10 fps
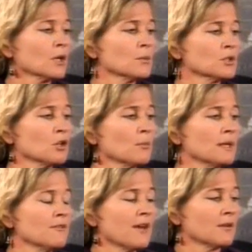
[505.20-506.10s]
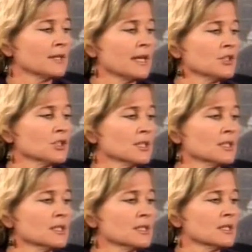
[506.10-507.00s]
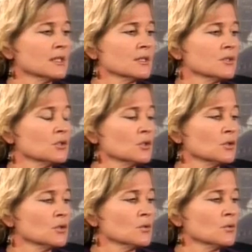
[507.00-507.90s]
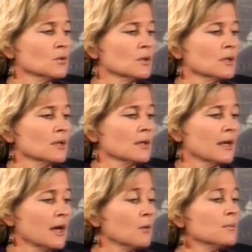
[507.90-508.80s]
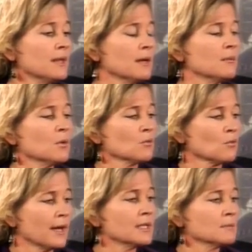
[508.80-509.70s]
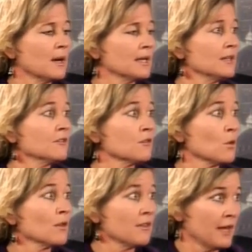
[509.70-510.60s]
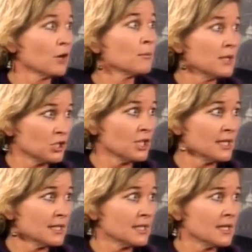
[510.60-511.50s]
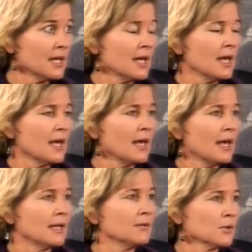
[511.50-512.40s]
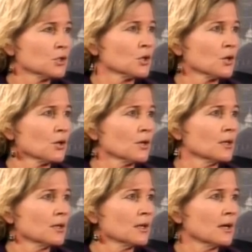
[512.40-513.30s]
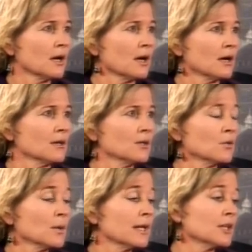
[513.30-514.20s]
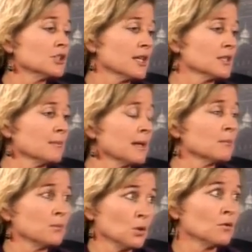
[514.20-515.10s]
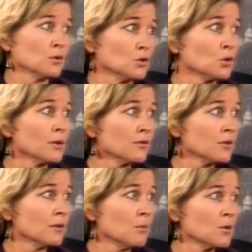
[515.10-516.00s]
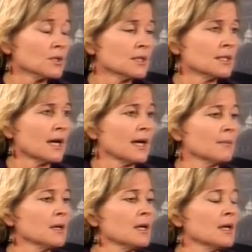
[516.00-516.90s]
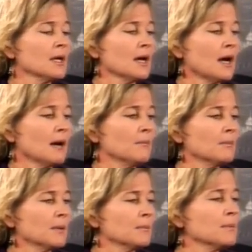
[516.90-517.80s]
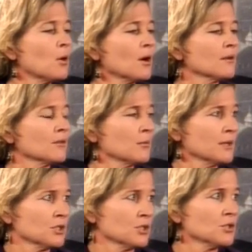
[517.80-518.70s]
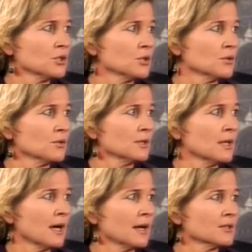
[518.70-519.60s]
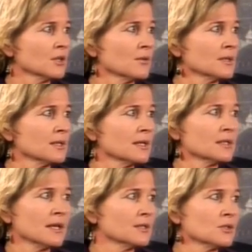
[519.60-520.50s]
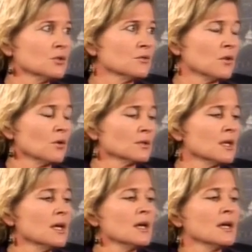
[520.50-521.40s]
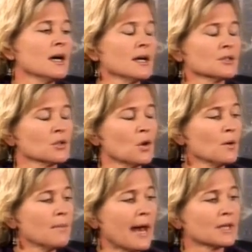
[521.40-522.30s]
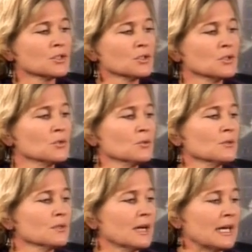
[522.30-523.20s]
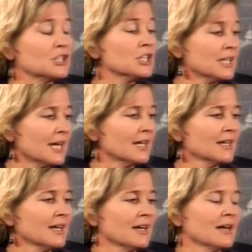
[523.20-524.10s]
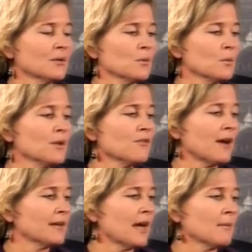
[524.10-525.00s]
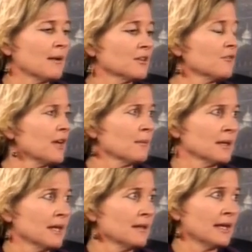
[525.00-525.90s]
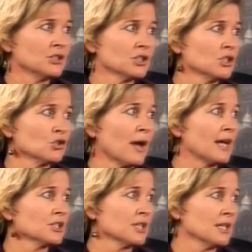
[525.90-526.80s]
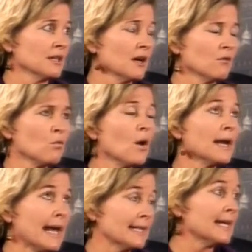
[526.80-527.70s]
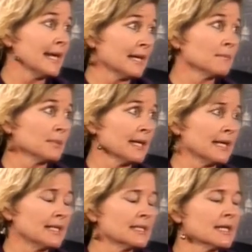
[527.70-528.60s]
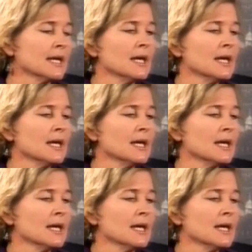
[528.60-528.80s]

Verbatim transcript: working with so many foundations to help them raise money for their missions, and in return, uh, you know, we get a chance to make beautiful jewelry for them most of the time, um, but be part of their mission too. Uh, so it's it's it's twofold. Uh, so going back to uh, Sheila, uh, when we found out about the family and, and, just the tragedy of what had taken place,